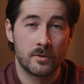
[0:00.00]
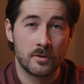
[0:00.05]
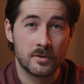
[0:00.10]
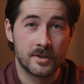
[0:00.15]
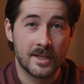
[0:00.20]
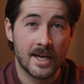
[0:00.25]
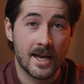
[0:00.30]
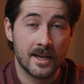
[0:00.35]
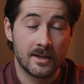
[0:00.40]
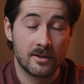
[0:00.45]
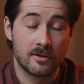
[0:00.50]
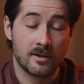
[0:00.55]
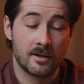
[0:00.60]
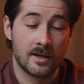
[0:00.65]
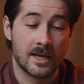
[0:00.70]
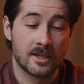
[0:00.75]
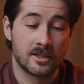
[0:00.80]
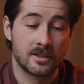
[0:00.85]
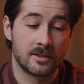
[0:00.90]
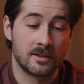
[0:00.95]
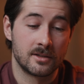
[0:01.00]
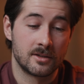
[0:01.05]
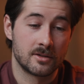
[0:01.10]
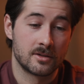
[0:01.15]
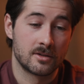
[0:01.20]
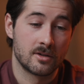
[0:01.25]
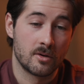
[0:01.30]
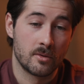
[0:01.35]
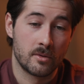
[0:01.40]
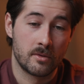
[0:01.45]
use that, you can actually
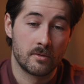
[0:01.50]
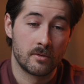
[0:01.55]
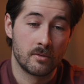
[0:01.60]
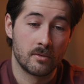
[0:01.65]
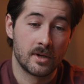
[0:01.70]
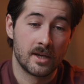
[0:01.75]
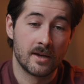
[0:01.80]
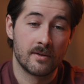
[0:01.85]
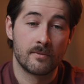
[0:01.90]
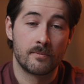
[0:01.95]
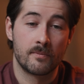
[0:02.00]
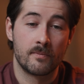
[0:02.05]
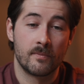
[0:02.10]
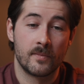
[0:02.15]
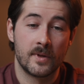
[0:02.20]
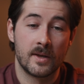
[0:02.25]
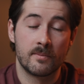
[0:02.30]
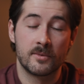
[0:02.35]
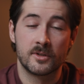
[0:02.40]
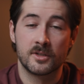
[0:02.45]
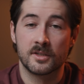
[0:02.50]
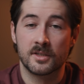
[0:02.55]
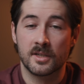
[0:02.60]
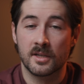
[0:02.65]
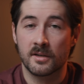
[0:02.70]
just go through, give images